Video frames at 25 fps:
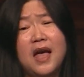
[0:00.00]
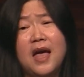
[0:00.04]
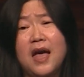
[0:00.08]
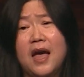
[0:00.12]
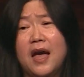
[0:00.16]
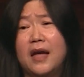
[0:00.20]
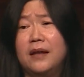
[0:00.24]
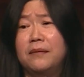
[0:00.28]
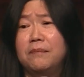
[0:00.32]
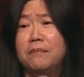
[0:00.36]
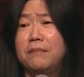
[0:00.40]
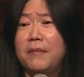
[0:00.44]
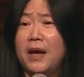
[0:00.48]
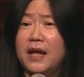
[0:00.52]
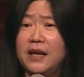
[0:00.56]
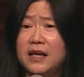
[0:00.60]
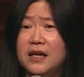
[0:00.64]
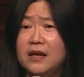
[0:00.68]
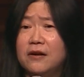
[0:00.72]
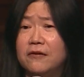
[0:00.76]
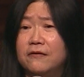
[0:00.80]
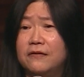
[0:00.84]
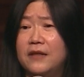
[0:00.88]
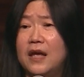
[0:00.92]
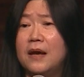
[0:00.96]
And many
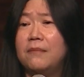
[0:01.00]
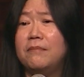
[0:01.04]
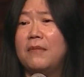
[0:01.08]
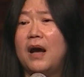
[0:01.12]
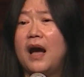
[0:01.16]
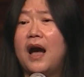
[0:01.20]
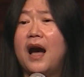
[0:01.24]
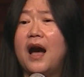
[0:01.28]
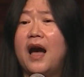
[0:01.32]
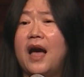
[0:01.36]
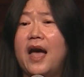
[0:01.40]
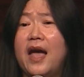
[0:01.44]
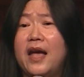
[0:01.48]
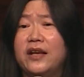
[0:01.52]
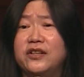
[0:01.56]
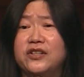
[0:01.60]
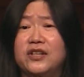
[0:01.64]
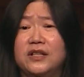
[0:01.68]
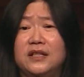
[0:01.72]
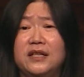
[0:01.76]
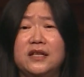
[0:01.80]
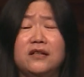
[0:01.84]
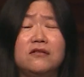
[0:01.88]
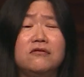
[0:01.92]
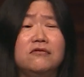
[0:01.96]
of them are
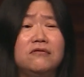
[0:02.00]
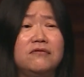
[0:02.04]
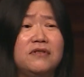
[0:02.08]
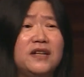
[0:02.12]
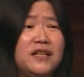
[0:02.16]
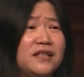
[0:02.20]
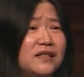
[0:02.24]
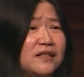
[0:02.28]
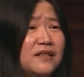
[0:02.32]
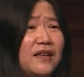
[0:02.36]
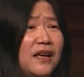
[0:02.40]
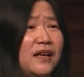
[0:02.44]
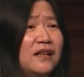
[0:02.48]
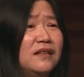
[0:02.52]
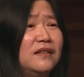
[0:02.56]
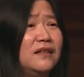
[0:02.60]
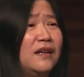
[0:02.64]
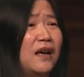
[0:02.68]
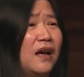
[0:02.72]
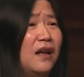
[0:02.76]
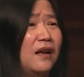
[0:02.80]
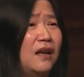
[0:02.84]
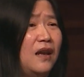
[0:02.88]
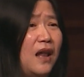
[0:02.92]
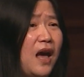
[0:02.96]
actually risking
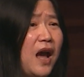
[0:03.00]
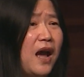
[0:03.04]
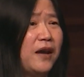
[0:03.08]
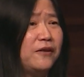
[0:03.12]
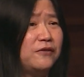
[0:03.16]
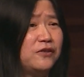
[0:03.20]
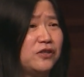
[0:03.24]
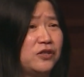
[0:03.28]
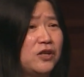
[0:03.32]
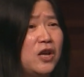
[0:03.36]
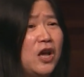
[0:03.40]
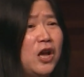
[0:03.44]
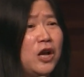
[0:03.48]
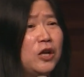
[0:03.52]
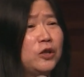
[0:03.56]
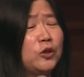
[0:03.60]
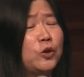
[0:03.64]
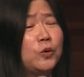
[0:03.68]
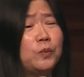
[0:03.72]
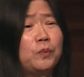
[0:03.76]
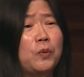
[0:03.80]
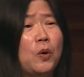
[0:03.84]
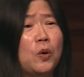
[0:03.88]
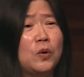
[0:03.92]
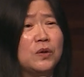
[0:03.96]
their lives
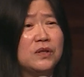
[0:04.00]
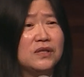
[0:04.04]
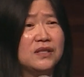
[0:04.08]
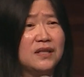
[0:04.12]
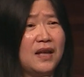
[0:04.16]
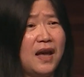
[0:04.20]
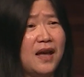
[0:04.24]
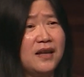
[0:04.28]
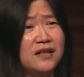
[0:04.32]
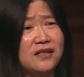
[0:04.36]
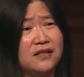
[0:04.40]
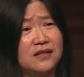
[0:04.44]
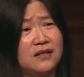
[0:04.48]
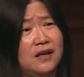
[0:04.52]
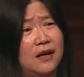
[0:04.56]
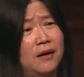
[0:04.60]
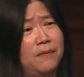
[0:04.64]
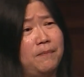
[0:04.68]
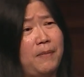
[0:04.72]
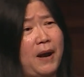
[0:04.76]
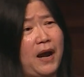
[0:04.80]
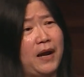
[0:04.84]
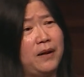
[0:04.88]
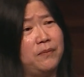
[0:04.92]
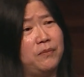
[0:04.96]
to possess a
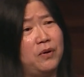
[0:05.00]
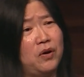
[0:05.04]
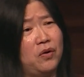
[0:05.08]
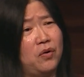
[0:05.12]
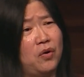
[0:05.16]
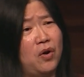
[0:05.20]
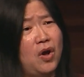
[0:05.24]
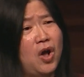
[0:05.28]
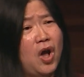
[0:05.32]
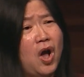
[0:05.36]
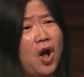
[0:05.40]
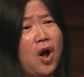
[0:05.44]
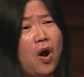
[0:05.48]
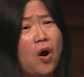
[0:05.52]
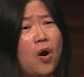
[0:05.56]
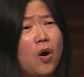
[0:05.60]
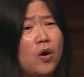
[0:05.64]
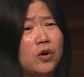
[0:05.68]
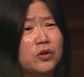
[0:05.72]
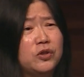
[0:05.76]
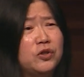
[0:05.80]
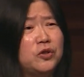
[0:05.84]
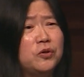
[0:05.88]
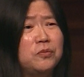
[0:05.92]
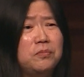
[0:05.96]
Bible
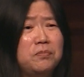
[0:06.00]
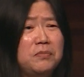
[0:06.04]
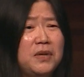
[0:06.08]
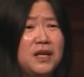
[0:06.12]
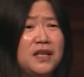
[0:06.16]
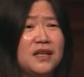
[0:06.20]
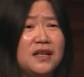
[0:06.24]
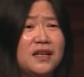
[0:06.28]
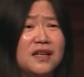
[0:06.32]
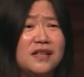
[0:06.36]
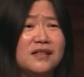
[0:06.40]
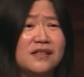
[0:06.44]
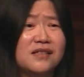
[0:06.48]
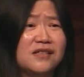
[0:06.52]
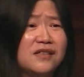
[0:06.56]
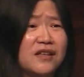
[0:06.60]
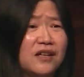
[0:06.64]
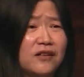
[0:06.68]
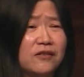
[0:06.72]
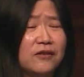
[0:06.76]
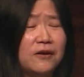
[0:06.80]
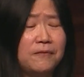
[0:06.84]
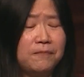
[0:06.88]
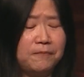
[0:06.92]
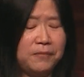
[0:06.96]
or to meet in
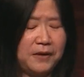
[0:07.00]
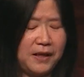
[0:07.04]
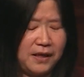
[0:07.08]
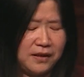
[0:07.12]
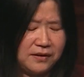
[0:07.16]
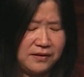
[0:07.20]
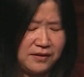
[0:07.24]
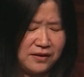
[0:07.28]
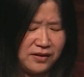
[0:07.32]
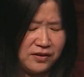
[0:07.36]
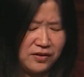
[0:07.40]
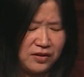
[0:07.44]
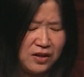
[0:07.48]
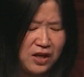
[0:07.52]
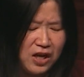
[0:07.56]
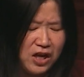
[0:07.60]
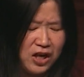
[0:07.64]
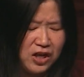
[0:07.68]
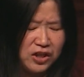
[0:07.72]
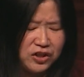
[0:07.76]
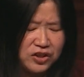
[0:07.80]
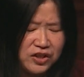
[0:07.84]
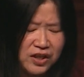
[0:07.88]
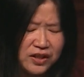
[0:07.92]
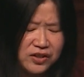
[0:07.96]
secret places
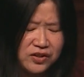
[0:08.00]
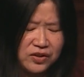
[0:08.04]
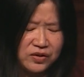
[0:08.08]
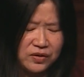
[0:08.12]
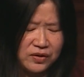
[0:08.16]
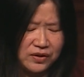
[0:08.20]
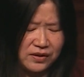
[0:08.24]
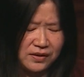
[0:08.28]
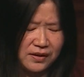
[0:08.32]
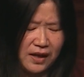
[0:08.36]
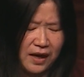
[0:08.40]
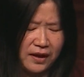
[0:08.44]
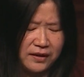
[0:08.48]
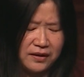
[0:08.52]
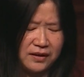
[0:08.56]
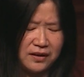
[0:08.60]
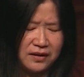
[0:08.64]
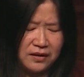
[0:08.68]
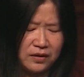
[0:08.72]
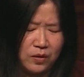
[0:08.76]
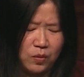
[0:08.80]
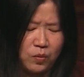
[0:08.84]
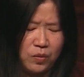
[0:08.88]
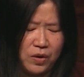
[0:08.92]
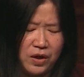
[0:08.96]
just to study
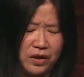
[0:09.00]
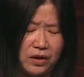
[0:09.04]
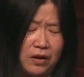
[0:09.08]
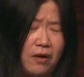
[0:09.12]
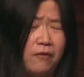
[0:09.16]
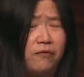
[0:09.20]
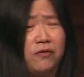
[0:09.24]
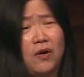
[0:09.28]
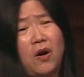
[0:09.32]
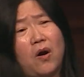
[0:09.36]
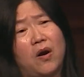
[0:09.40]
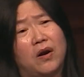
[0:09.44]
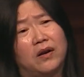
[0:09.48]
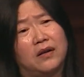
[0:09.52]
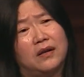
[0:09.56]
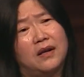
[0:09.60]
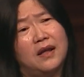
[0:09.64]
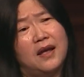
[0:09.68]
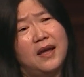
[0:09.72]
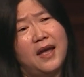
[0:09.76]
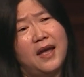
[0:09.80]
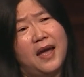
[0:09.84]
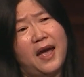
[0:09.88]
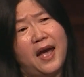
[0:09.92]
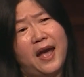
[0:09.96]
the Word of God.
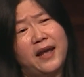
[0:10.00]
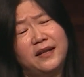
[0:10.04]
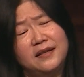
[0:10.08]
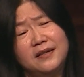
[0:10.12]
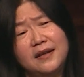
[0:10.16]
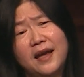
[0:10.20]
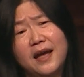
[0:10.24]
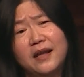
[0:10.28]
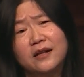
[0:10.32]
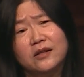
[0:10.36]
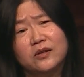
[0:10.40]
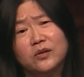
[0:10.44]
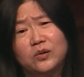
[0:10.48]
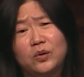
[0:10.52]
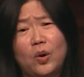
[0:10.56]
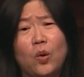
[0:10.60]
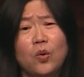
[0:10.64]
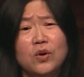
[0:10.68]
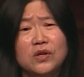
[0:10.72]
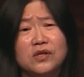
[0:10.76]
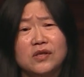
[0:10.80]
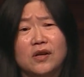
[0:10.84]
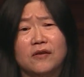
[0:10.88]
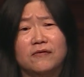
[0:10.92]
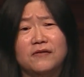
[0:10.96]
And yet,
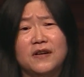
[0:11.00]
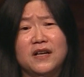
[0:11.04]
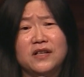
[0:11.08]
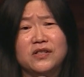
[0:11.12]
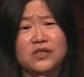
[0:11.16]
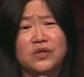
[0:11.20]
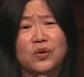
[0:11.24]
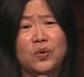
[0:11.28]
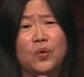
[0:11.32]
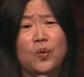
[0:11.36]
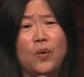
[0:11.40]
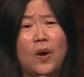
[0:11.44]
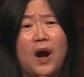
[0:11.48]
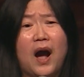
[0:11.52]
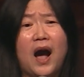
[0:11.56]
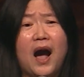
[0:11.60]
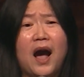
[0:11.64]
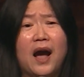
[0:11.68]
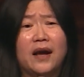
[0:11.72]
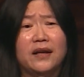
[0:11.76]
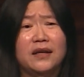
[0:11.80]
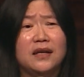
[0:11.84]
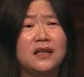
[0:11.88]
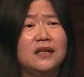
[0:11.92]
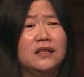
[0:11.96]
those of us who
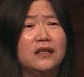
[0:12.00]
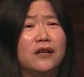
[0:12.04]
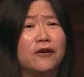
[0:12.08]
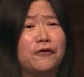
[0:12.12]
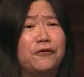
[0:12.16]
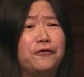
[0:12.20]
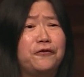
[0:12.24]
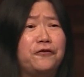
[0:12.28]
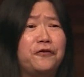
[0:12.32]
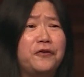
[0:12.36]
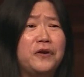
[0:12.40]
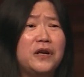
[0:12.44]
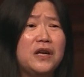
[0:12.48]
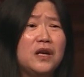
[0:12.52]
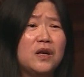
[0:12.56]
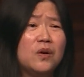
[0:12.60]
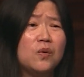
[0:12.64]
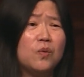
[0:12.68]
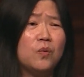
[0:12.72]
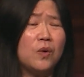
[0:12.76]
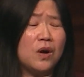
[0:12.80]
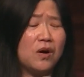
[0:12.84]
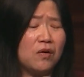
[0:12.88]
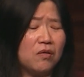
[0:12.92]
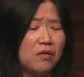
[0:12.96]
are in the free
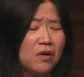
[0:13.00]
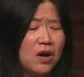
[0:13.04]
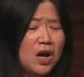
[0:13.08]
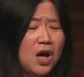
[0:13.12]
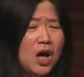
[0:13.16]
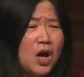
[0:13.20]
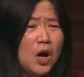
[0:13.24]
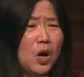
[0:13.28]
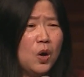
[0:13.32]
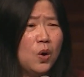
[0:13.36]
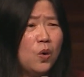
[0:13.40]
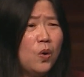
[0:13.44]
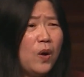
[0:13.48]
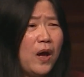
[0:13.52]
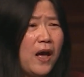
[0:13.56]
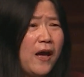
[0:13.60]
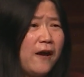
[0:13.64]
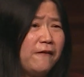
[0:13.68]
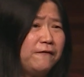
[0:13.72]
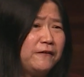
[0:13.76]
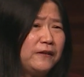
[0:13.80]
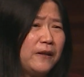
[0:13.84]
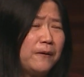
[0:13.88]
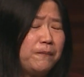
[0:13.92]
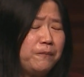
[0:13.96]
world, who
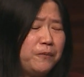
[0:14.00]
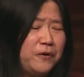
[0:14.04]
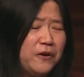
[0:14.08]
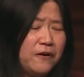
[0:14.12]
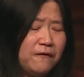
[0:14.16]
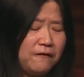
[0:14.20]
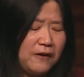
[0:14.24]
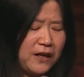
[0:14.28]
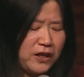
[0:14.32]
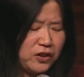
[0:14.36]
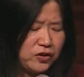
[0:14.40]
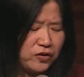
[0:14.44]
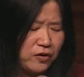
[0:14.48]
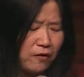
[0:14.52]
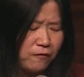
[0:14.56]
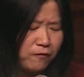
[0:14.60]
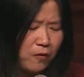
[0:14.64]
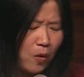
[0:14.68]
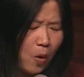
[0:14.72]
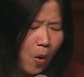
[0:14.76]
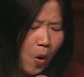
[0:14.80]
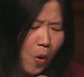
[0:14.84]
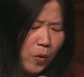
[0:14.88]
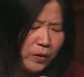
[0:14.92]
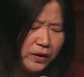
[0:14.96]
have the privilege of
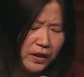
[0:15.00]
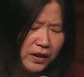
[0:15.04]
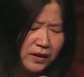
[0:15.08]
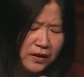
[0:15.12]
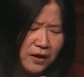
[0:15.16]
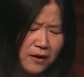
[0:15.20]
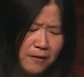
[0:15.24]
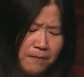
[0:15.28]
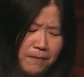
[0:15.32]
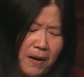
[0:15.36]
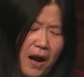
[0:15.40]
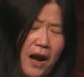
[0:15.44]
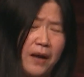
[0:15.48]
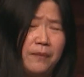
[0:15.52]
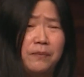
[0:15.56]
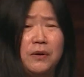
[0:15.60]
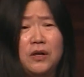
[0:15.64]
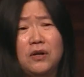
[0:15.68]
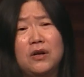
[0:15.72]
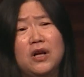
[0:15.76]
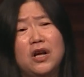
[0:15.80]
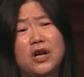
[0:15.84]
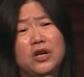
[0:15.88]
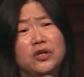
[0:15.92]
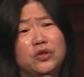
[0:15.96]
owning a
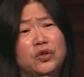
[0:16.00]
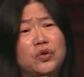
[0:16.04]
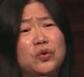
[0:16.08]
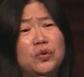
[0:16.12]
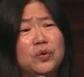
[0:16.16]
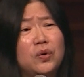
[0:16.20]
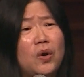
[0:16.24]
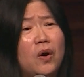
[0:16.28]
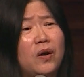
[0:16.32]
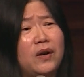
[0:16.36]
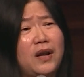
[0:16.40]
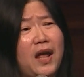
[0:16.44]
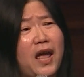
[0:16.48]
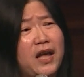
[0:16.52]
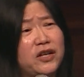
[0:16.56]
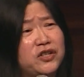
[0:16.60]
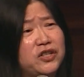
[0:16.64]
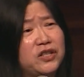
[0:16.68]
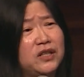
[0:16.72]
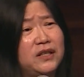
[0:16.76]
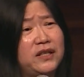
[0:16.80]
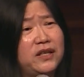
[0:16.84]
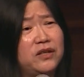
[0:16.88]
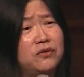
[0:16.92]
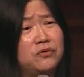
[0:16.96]
Bible, do not
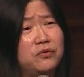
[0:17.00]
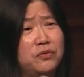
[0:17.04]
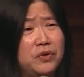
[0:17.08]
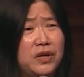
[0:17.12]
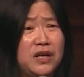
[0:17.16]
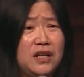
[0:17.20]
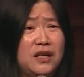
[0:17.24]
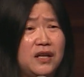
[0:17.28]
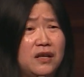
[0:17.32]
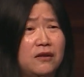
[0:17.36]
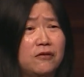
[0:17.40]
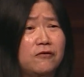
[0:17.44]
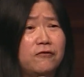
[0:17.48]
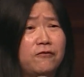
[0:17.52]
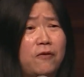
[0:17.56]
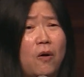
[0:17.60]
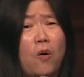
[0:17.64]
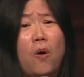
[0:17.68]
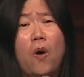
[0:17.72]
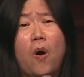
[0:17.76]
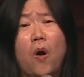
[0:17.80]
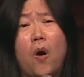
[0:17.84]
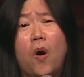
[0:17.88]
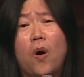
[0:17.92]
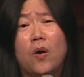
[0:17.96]
actually read it for
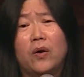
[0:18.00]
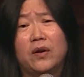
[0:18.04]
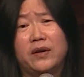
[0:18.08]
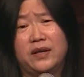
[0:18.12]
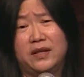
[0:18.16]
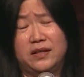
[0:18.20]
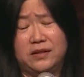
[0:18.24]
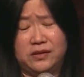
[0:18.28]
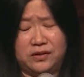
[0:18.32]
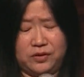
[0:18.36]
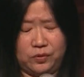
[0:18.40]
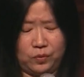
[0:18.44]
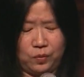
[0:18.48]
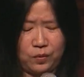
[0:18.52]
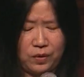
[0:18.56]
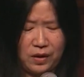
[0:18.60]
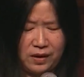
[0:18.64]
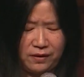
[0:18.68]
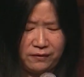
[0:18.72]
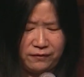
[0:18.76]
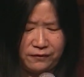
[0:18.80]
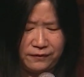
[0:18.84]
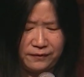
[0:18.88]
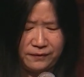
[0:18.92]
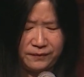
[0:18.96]
all it's
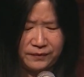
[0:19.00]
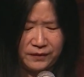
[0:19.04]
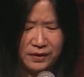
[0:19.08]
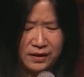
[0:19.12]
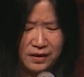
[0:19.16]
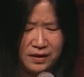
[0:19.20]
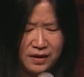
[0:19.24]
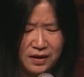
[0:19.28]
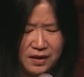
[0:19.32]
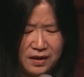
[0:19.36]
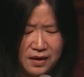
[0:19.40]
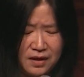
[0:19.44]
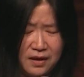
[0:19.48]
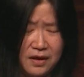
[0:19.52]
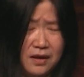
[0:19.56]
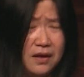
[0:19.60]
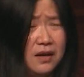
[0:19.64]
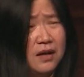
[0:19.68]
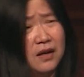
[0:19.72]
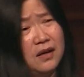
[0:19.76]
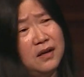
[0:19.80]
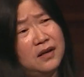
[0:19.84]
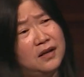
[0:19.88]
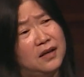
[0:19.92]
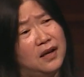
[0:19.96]
worth.
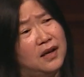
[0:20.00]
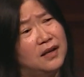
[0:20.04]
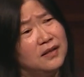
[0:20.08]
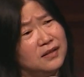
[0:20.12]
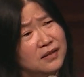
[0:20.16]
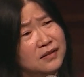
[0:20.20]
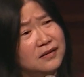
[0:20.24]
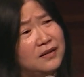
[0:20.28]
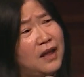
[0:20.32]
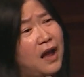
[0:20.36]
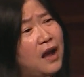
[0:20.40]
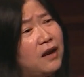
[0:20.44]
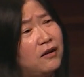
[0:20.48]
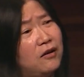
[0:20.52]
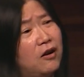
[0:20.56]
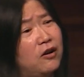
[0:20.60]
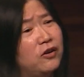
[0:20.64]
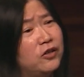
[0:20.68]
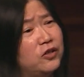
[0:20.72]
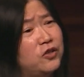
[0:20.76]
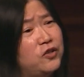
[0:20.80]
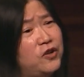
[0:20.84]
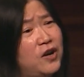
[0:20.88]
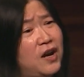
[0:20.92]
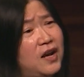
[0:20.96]
A stark
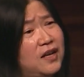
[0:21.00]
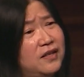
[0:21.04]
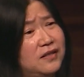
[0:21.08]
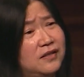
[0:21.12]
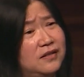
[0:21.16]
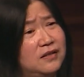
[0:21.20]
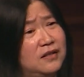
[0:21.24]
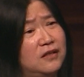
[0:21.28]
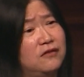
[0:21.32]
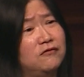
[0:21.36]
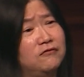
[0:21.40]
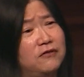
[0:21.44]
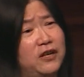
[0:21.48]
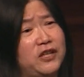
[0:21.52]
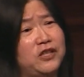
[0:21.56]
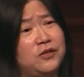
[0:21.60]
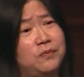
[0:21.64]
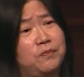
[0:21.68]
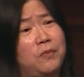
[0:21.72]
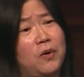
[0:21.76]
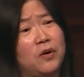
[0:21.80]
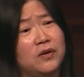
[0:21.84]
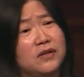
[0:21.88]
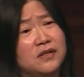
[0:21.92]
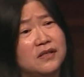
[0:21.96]
contrast in
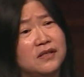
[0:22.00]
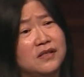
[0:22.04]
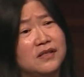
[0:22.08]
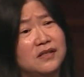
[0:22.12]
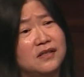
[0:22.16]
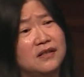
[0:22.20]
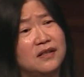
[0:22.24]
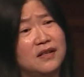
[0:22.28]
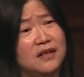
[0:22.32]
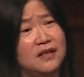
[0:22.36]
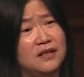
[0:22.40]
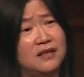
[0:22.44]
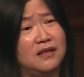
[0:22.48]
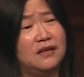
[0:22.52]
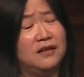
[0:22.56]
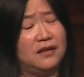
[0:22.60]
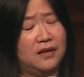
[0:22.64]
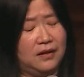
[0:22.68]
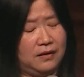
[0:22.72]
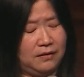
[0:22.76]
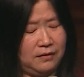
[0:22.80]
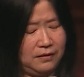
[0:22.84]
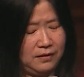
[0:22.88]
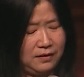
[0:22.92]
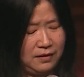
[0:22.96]
responses, isn't
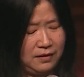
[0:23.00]
it?